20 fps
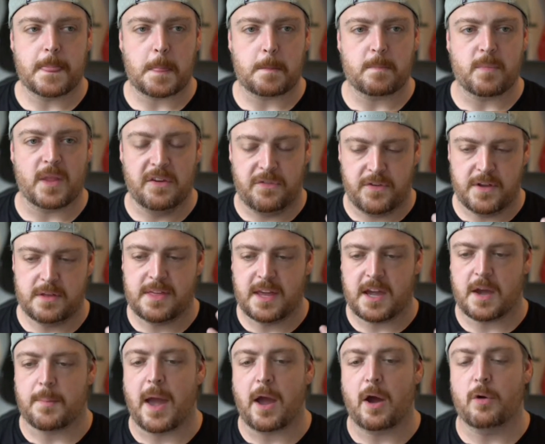if you
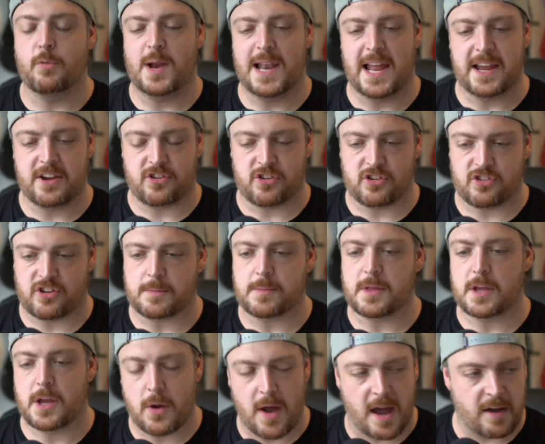think about a relationship
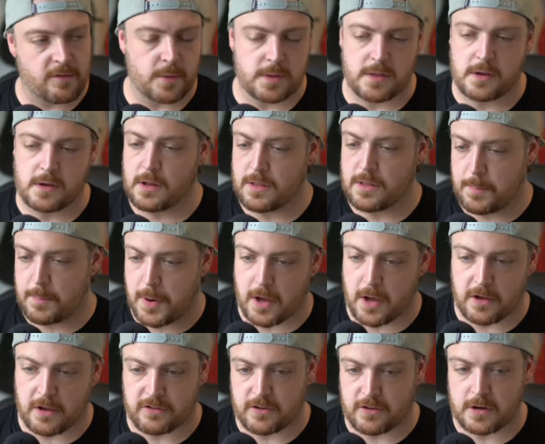that you have with another
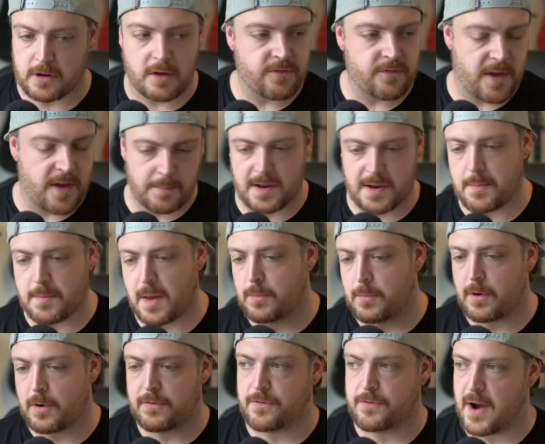person, a family
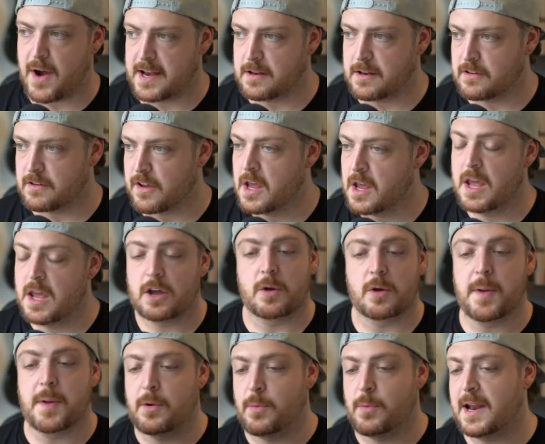member, a friend, it could
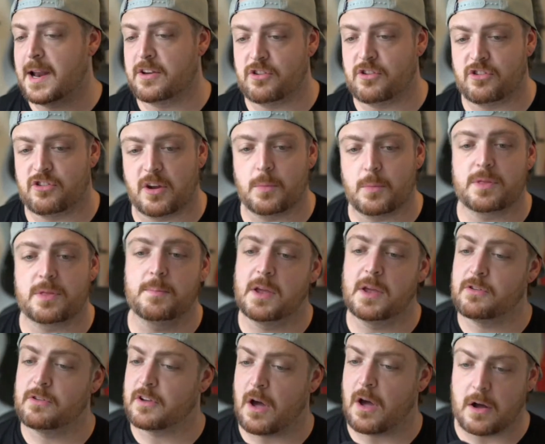be a relationship with a
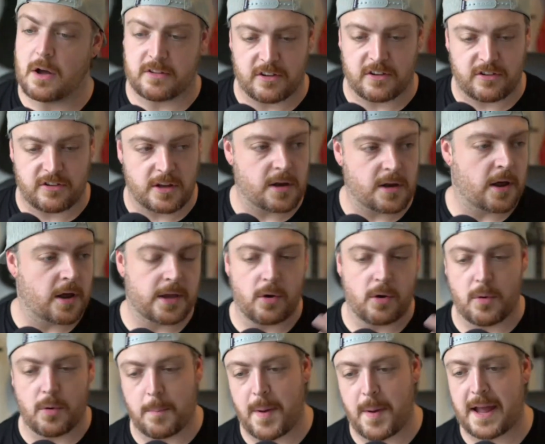music artist you like
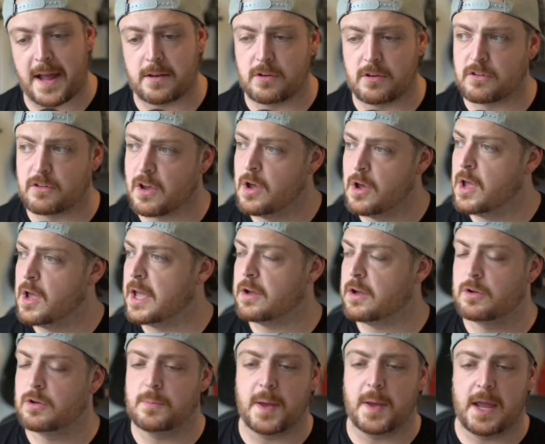or a band. It
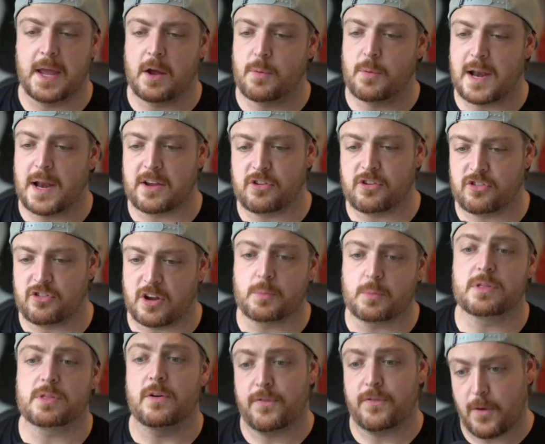could be a relationship
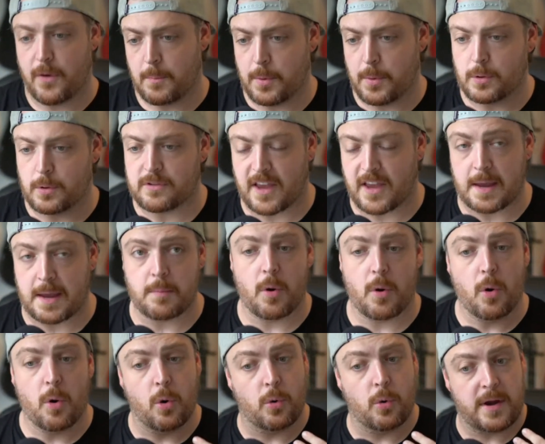with your football team
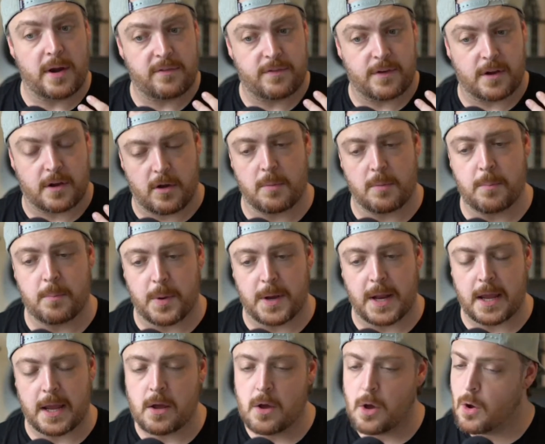or even a
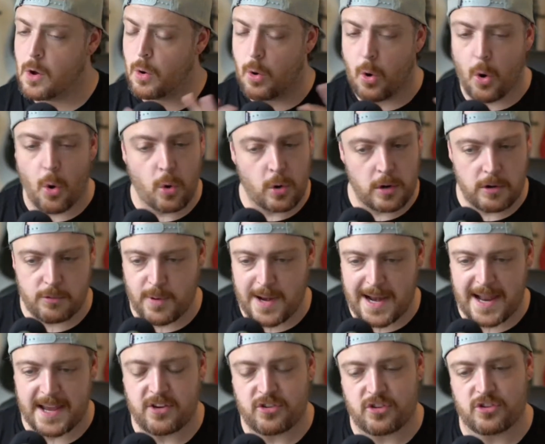company. All a
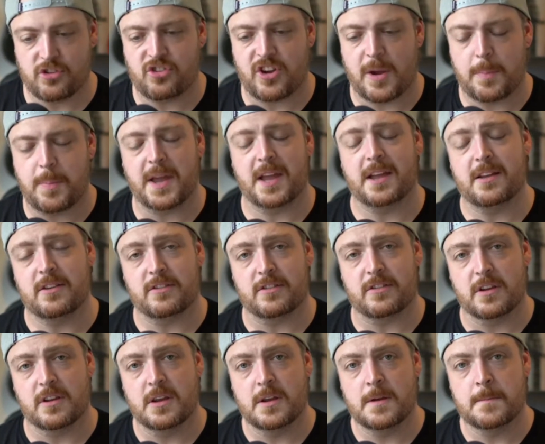relationship
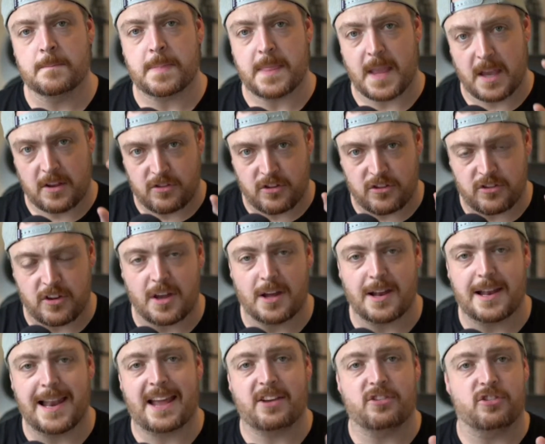is just a
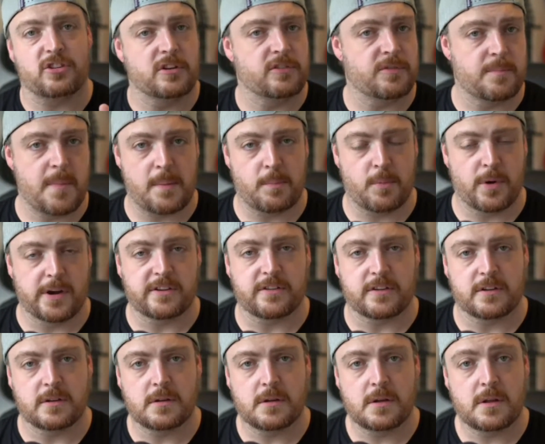collection of
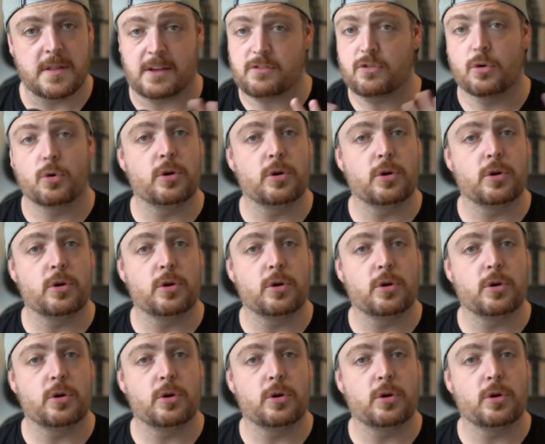memories. That's all a